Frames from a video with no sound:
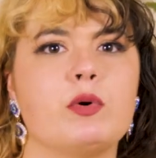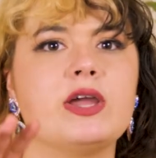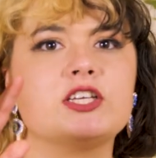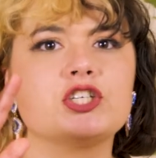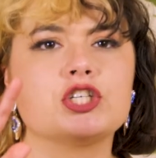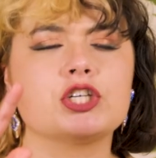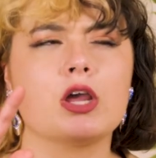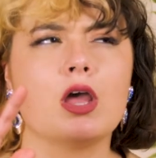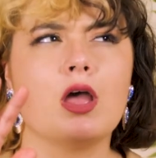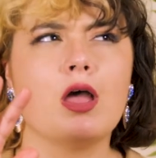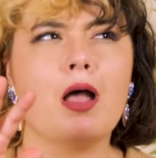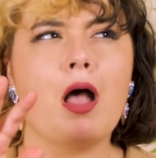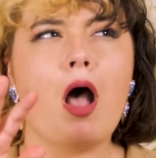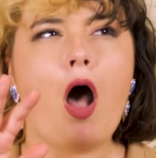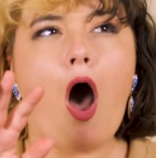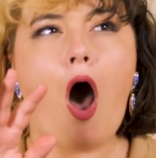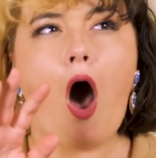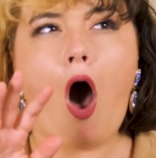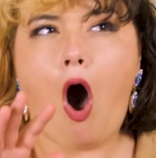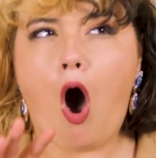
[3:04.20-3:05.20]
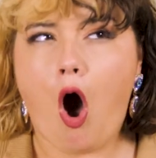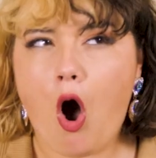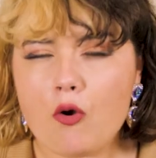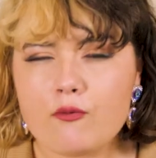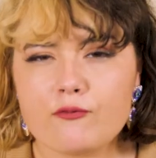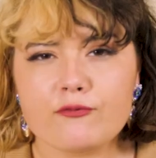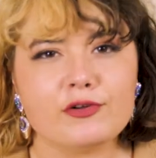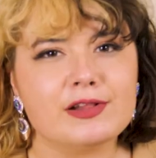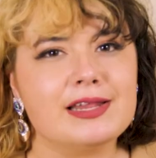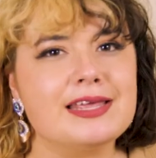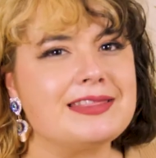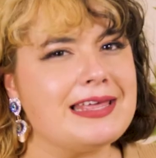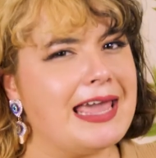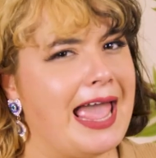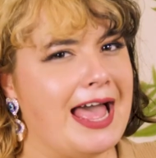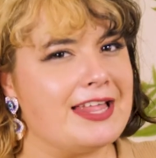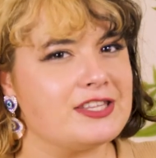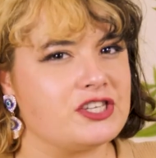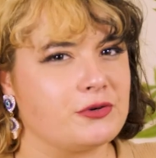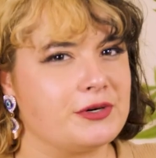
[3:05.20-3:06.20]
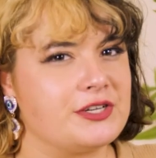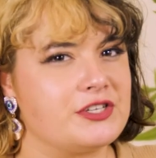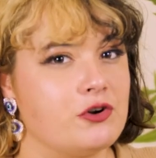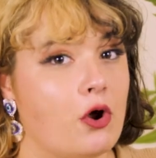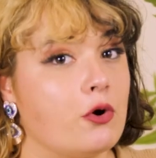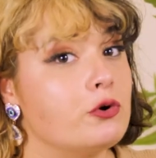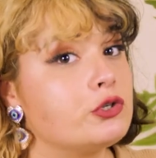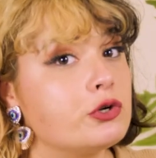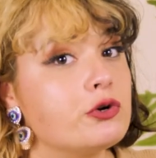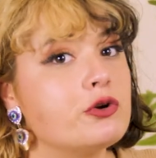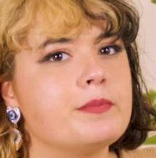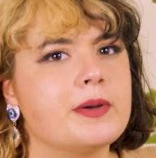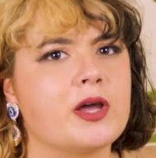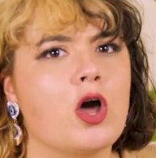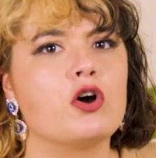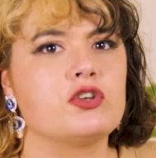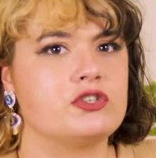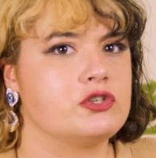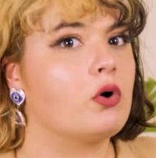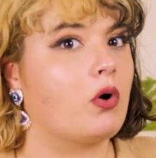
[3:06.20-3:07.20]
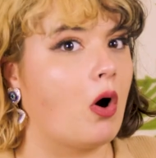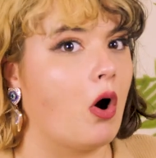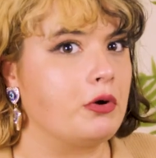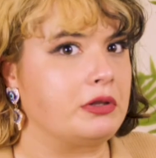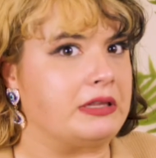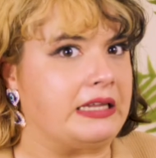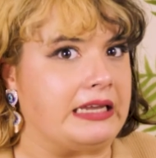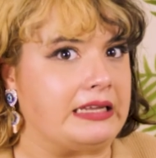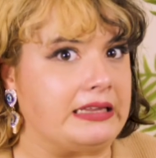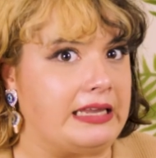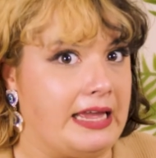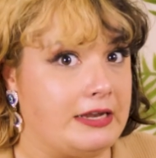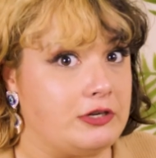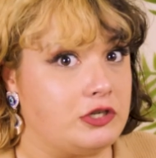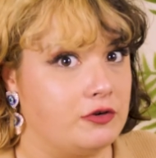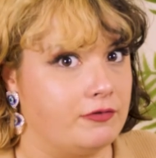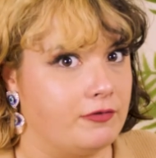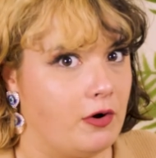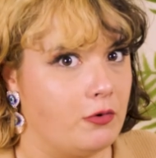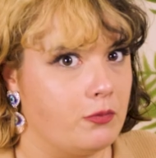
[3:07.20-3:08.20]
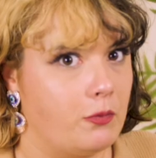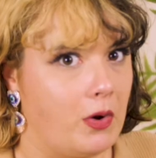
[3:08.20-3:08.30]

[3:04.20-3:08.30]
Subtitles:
which hopefully the answer is no to, because you're only allowed to vote